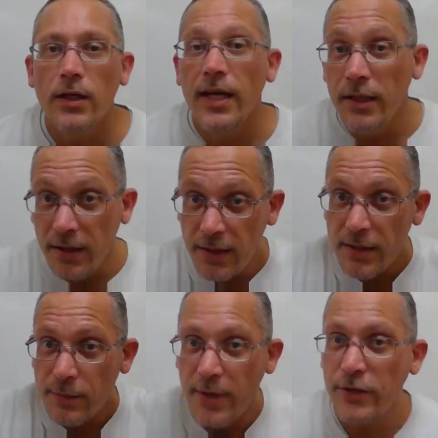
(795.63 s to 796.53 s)
Okay, in
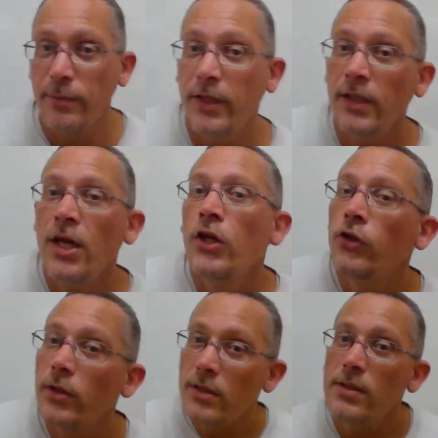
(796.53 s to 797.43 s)
this measurement,
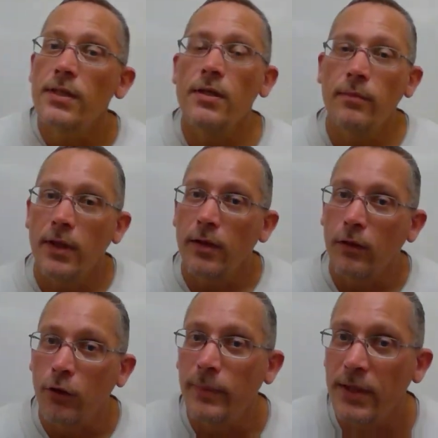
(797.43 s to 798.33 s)
you can see something
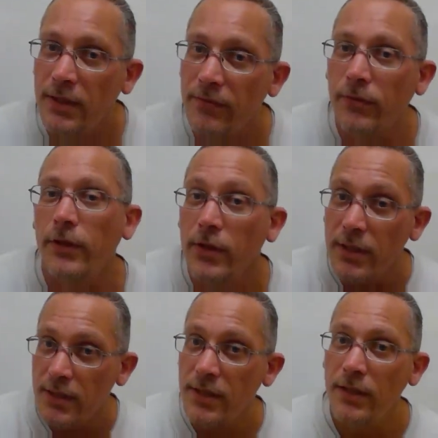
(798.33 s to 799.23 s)
a little bit different. You
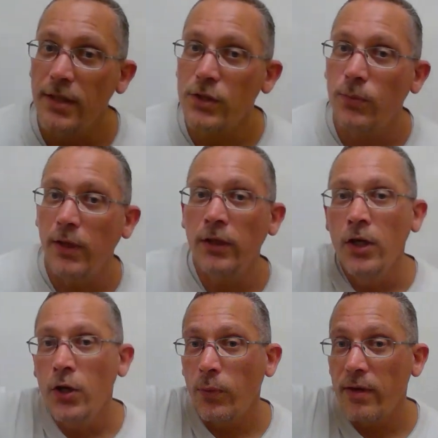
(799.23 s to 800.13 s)
can see in this
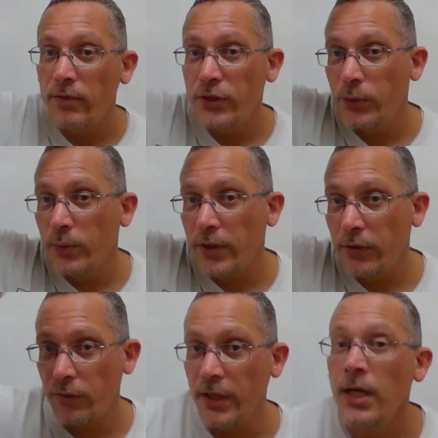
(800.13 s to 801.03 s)
one, we have a 2 and
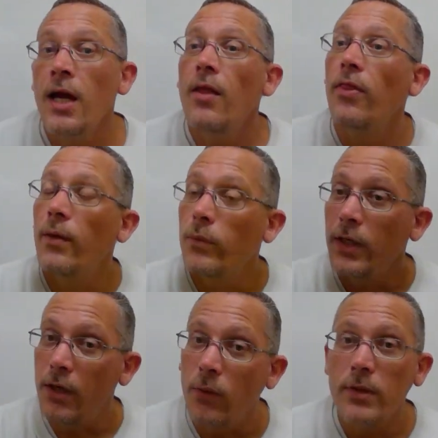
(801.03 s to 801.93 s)
the 3 that
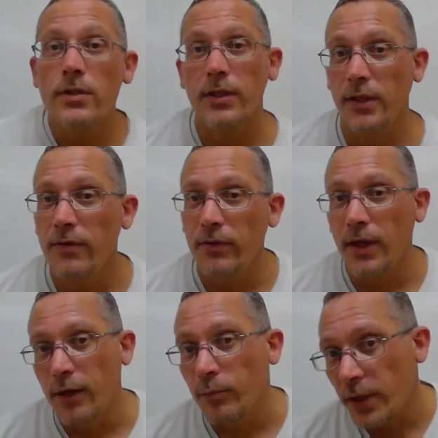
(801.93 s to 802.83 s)
we know are
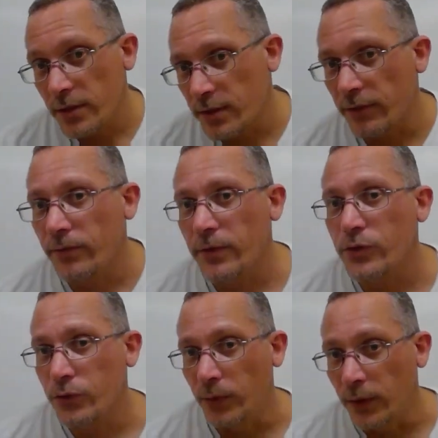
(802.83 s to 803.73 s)
significant because of the
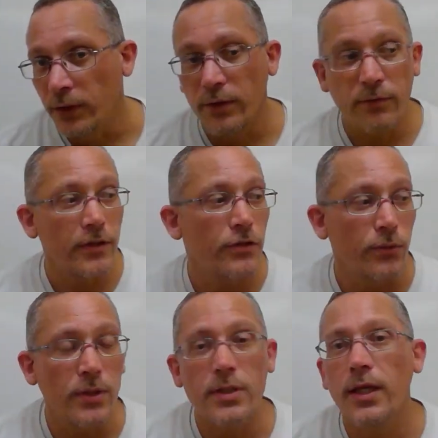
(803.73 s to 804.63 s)
first rule. The
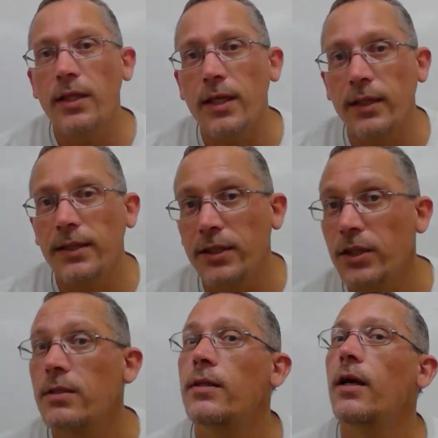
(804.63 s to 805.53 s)
first rule said that
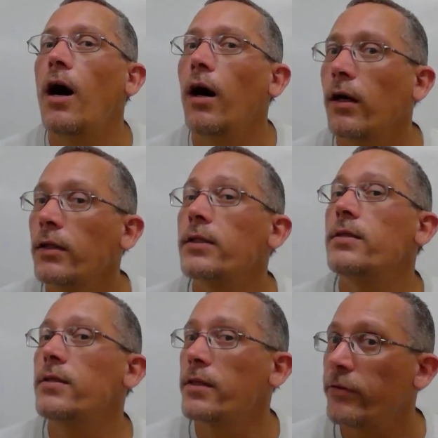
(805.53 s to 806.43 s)
digits that aren't
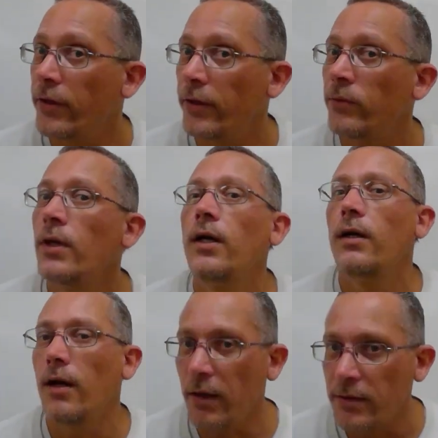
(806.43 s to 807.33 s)
0
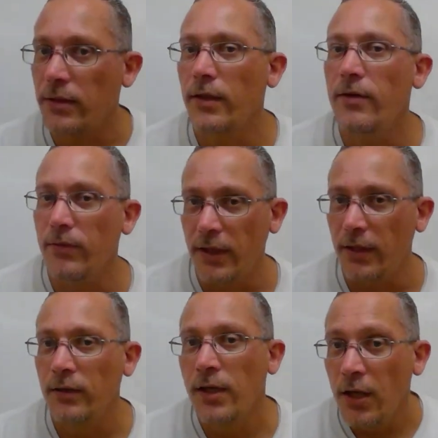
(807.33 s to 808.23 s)
are
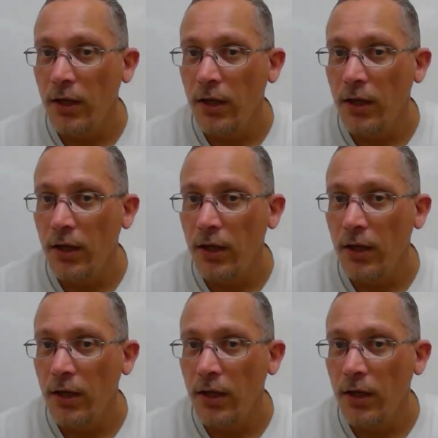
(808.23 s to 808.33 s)
significant.